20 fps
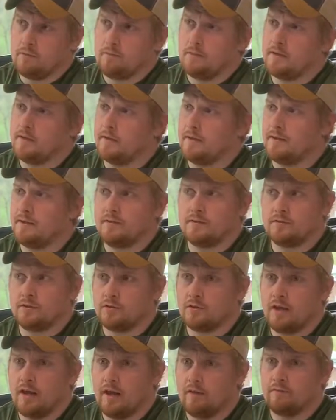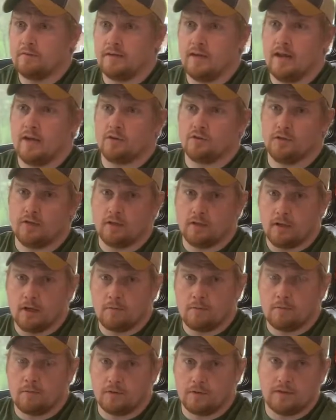because you're not having to actually
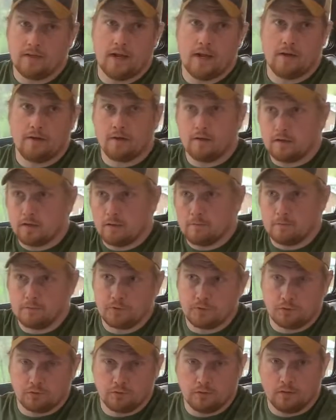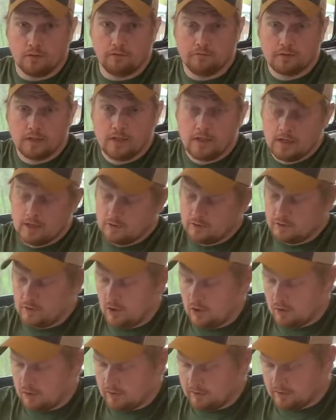climb up on a ladder, climb up on your roof to
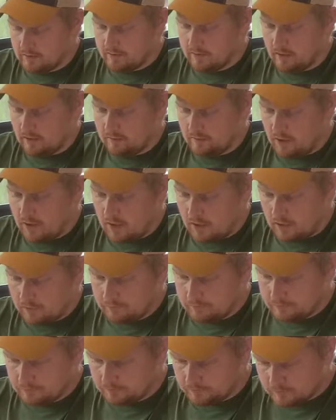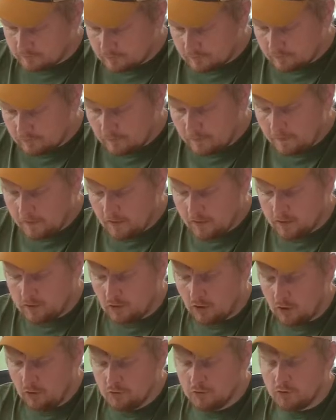knock all that stuff off. It's
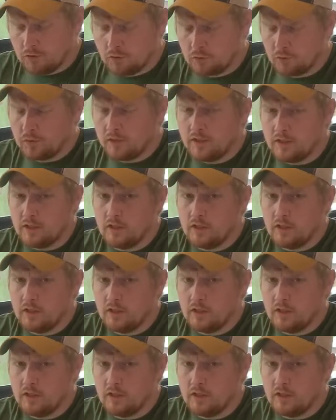also really